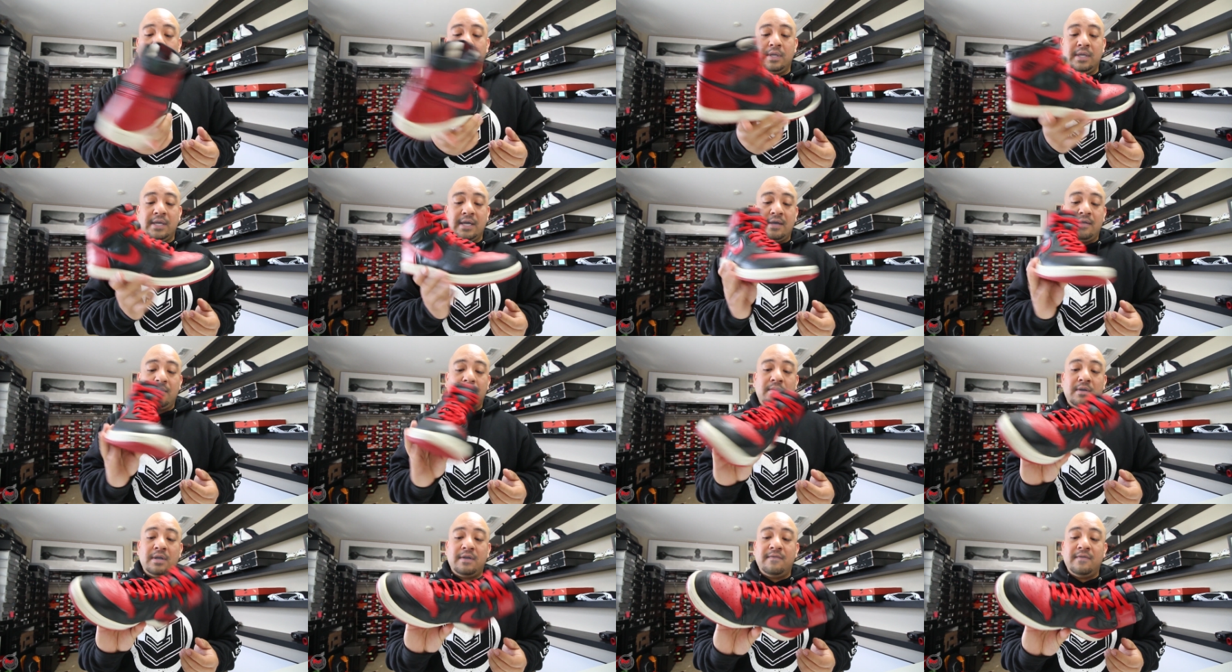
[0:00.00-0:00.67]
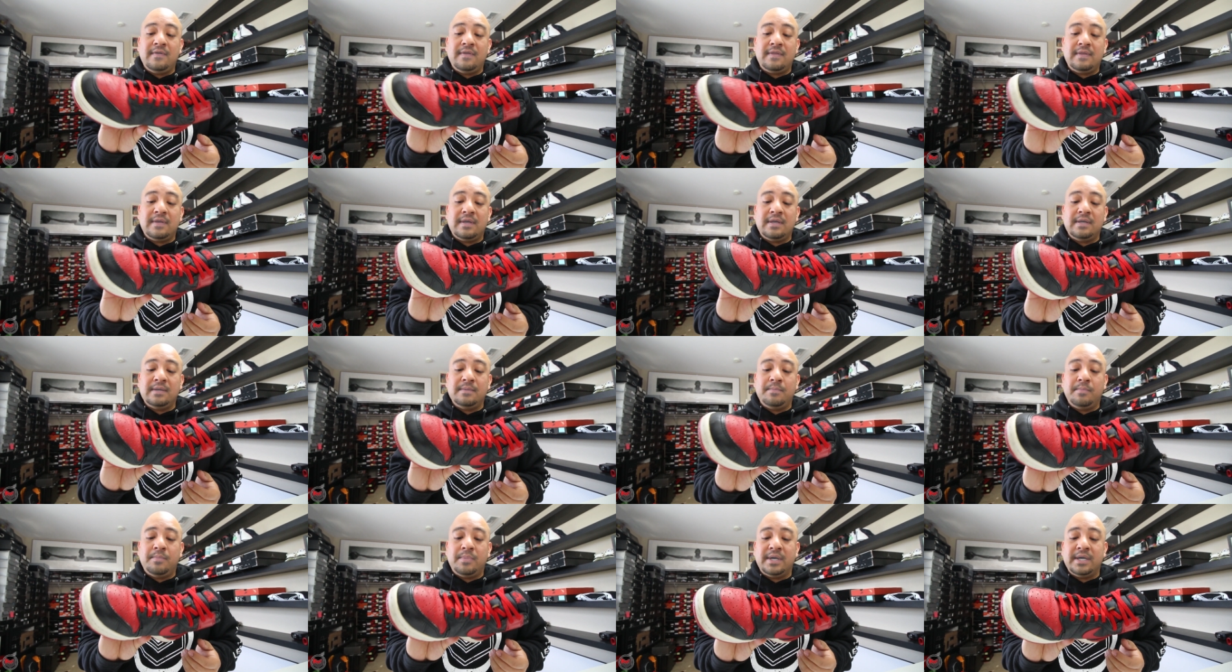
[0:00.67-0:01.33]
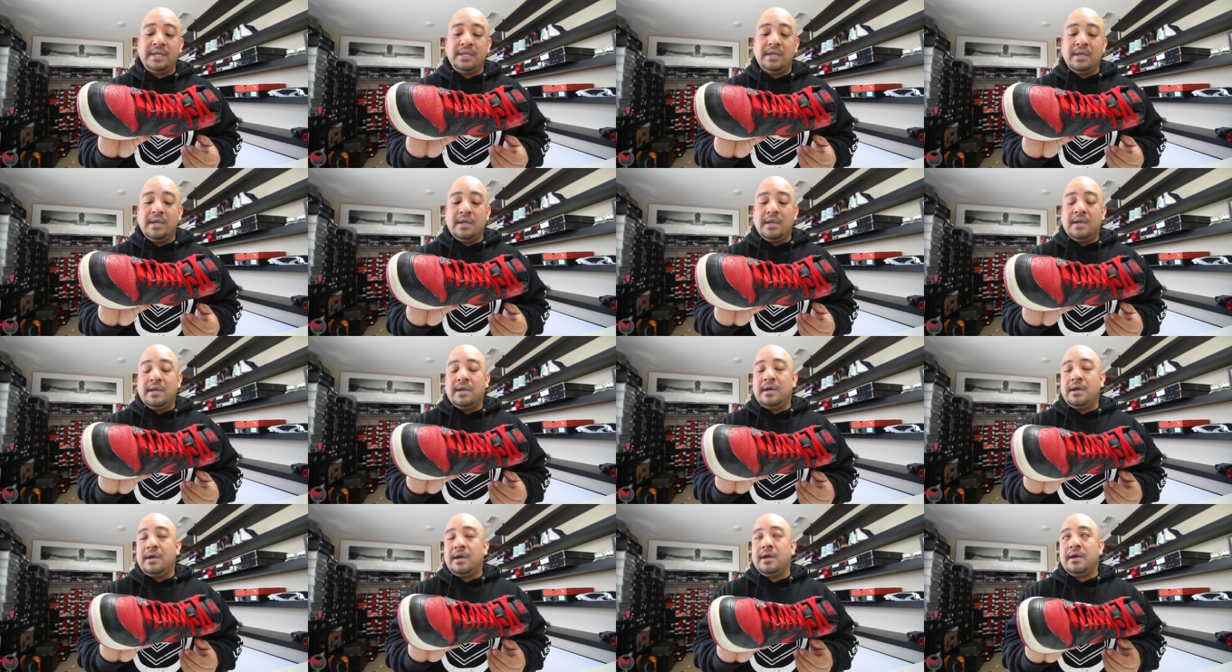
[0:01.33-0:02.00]
together and everything. But
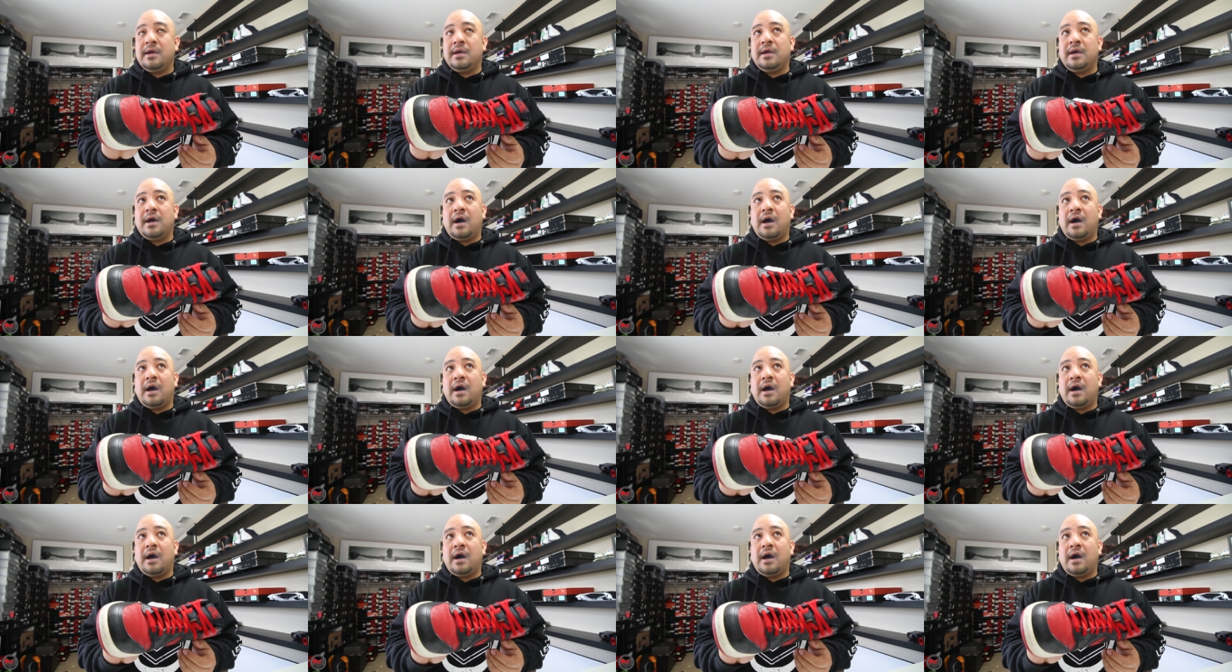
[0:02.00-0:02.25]
yeah.